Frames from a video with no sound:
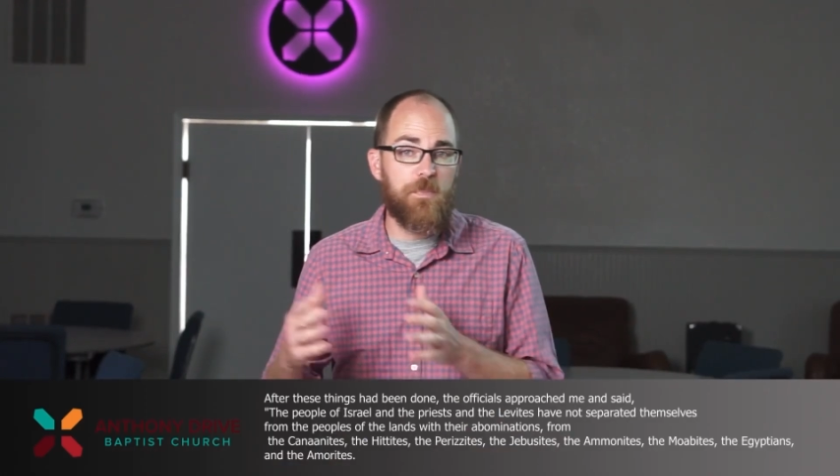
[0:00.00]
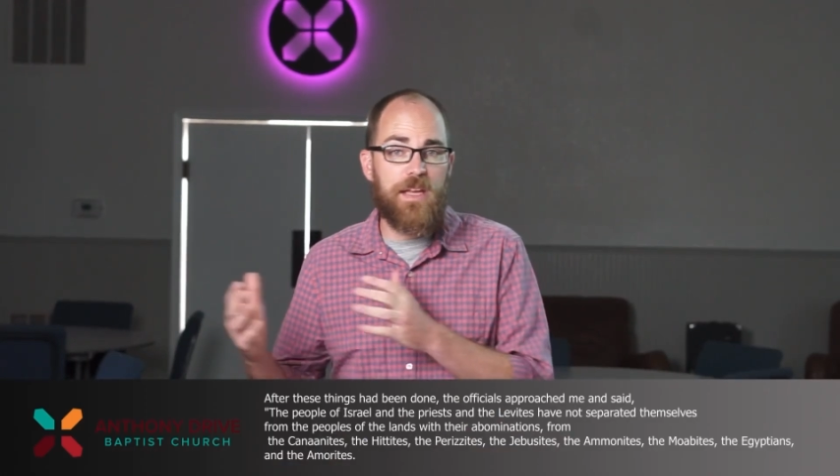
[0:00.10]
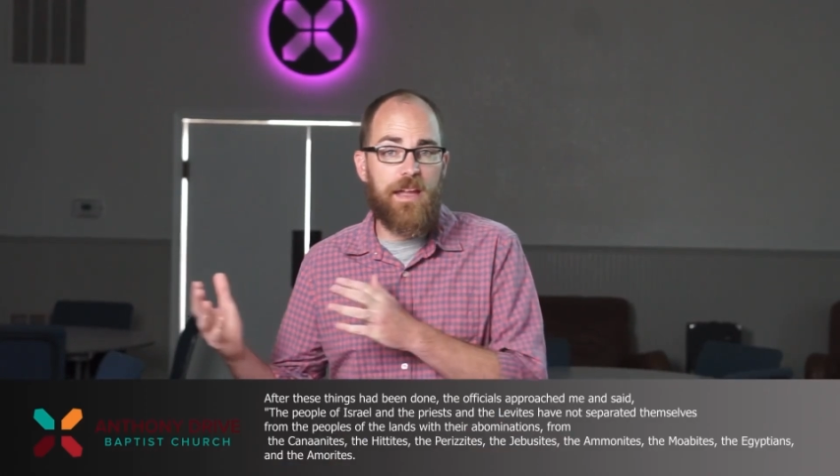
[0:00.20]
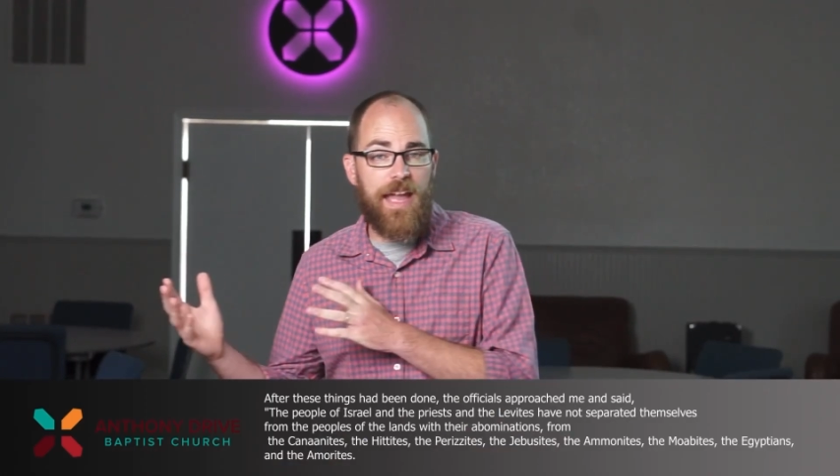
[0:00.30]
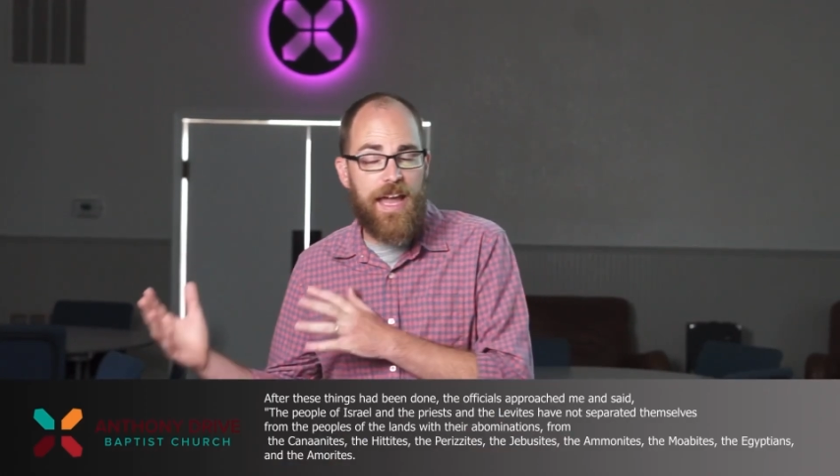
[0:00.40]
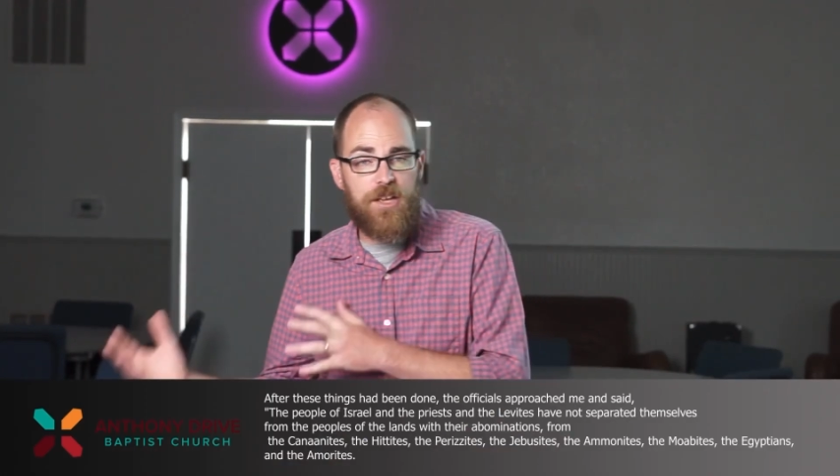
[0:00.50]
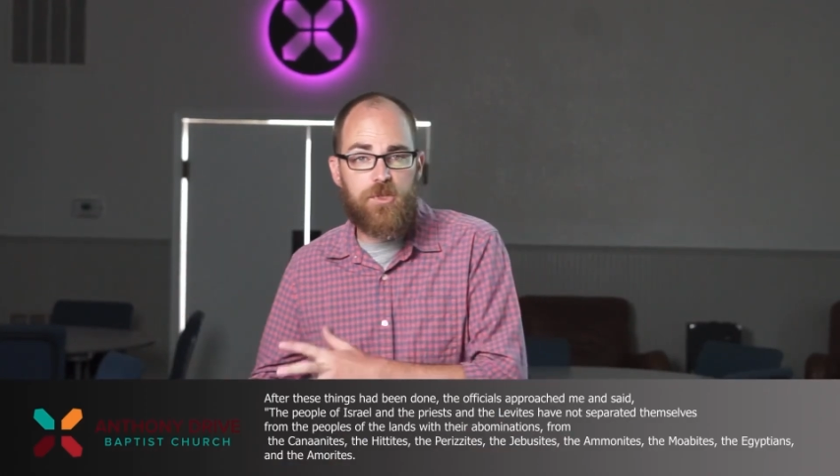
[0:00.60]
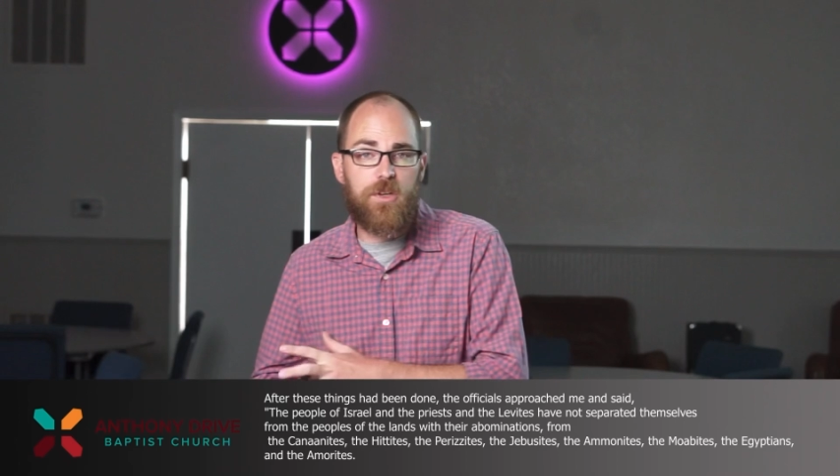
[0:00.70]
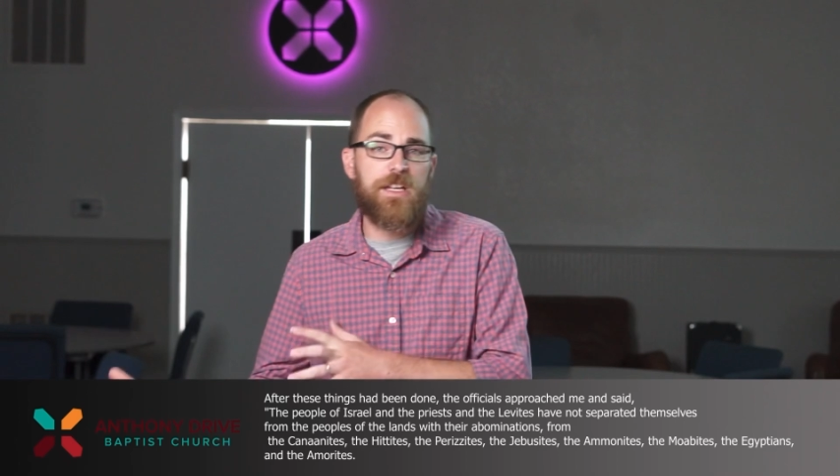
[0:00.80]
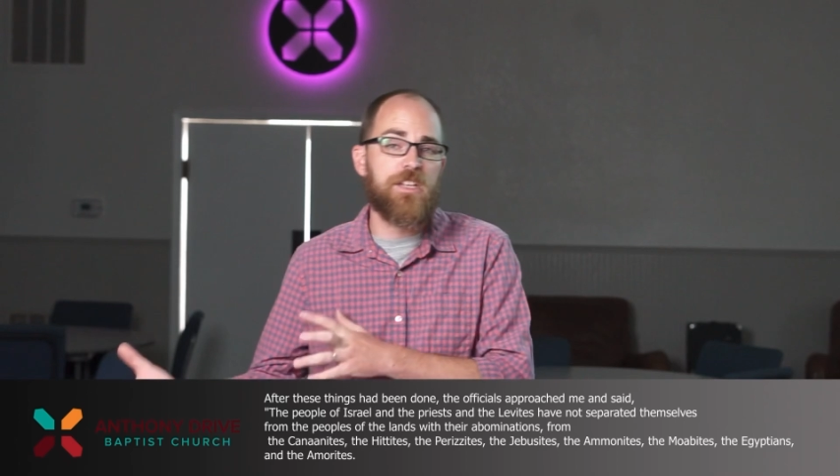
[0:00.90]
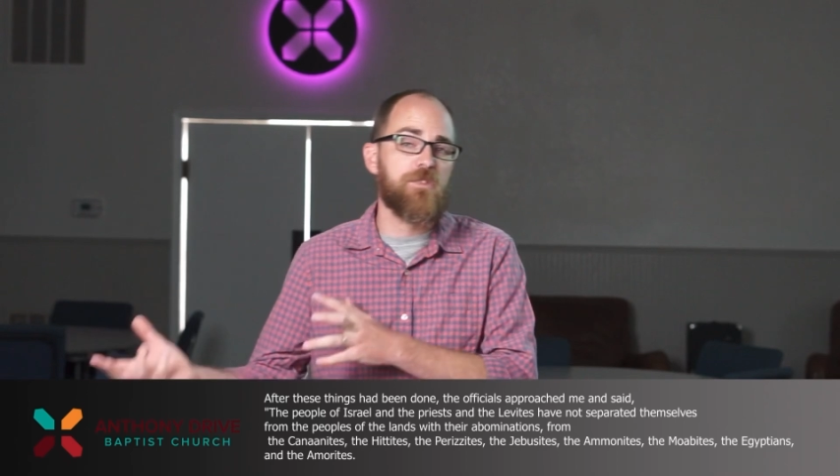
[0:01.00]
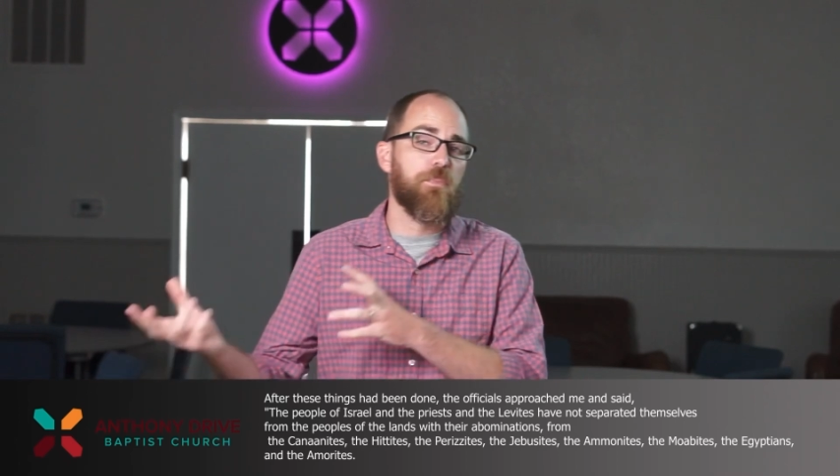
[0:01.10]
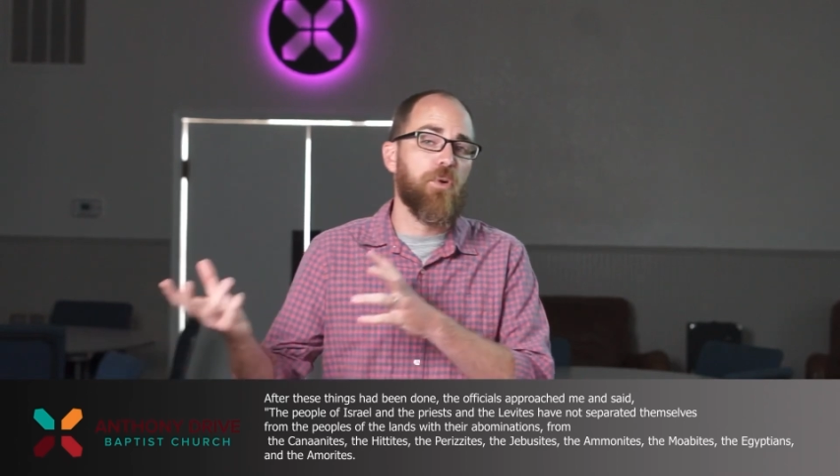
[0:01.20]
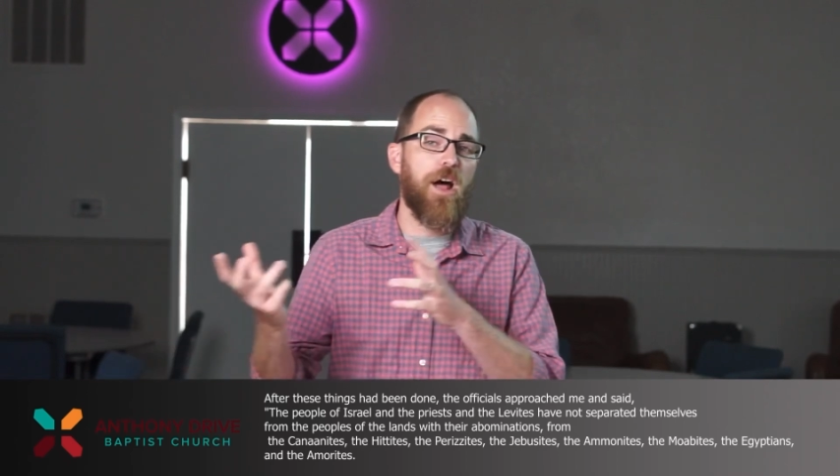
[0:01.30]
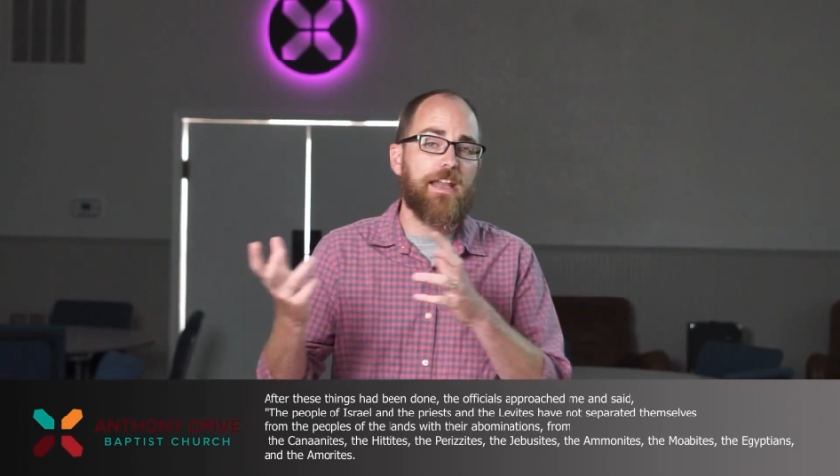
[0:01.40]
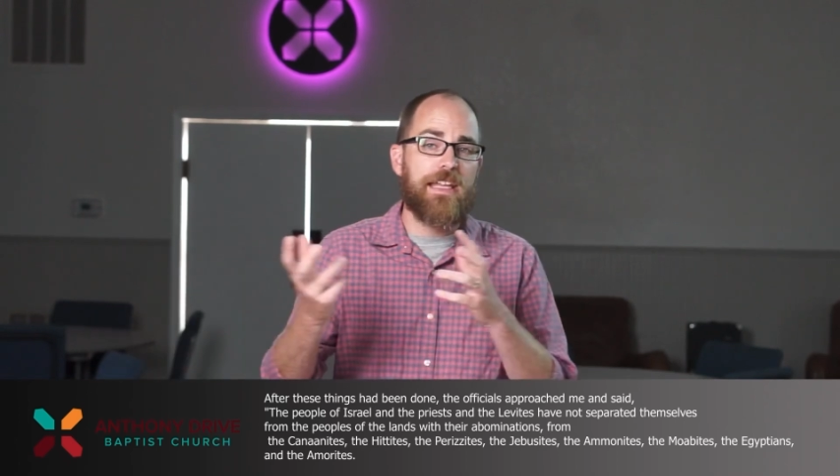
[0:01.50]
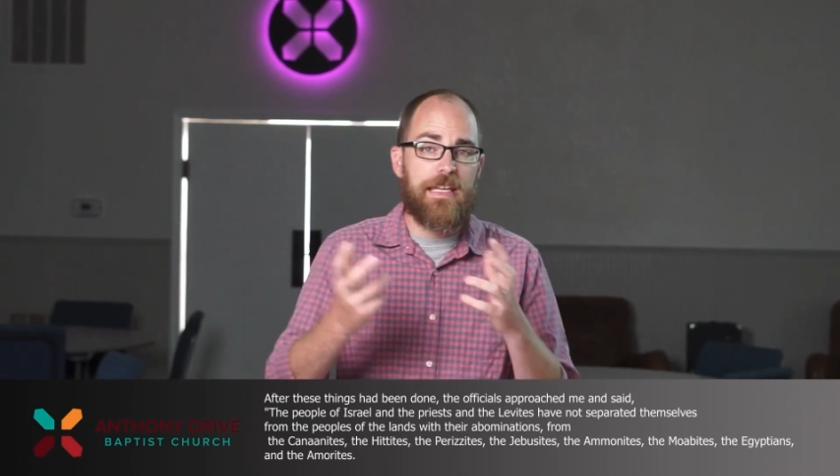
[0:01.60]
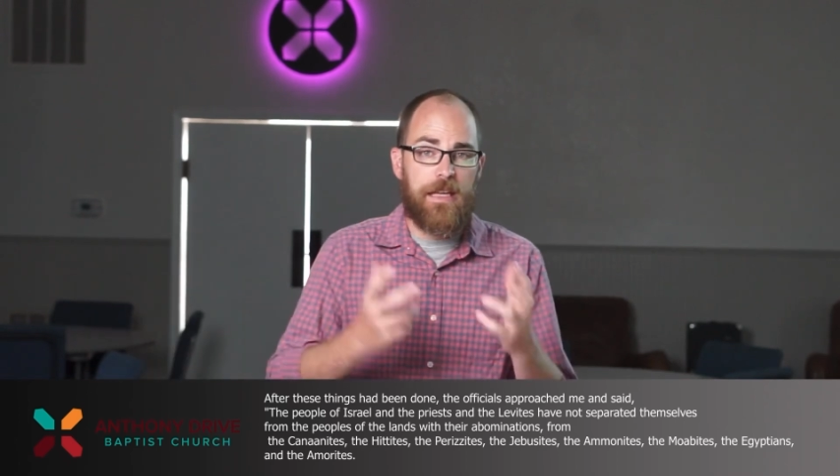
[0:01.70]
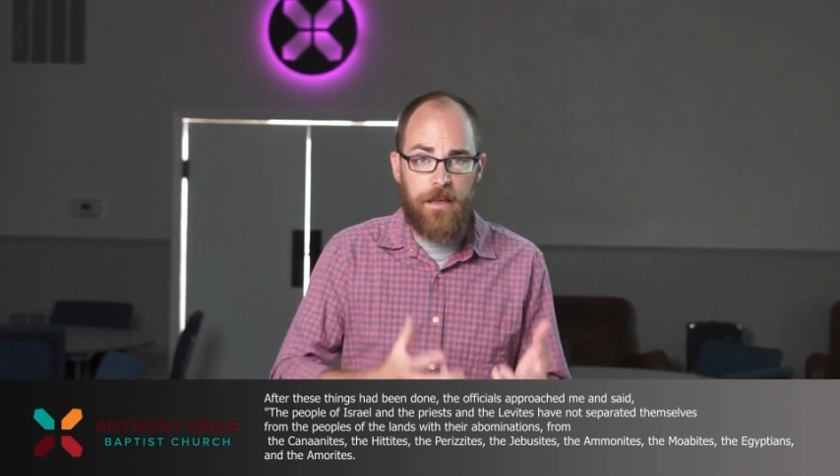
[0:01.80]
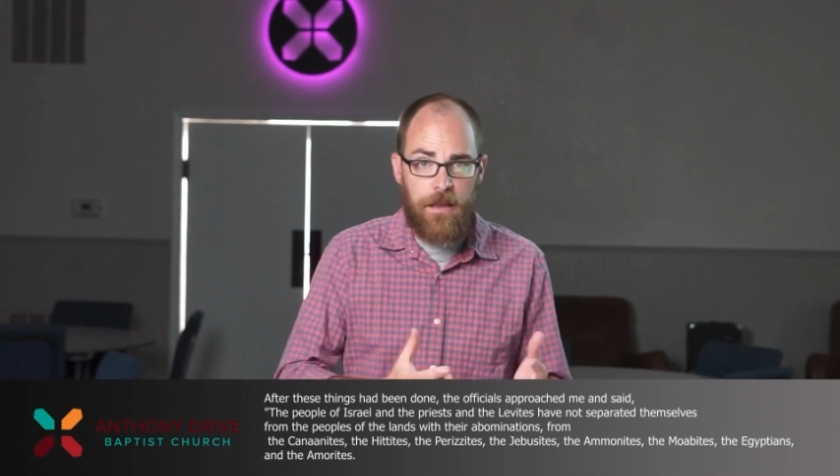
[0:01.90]
being Ezra has brought
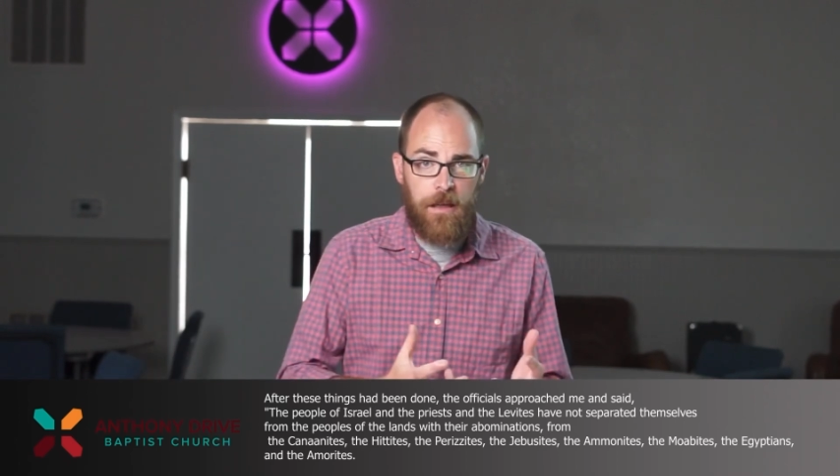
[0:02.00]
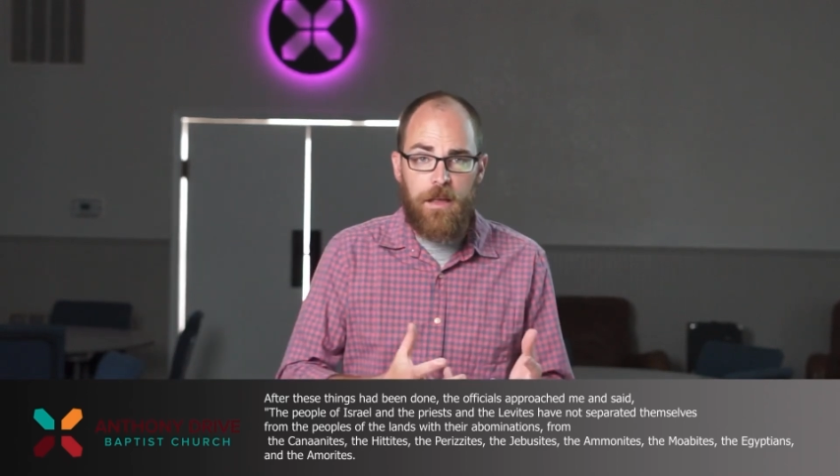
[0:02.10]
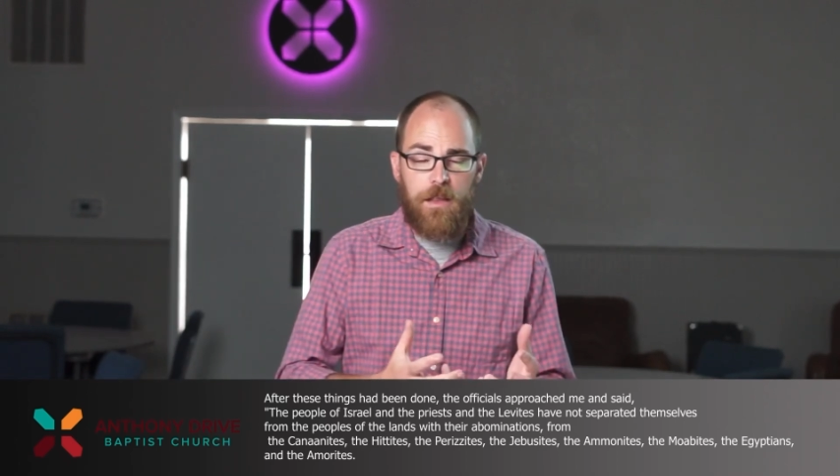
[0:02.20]
in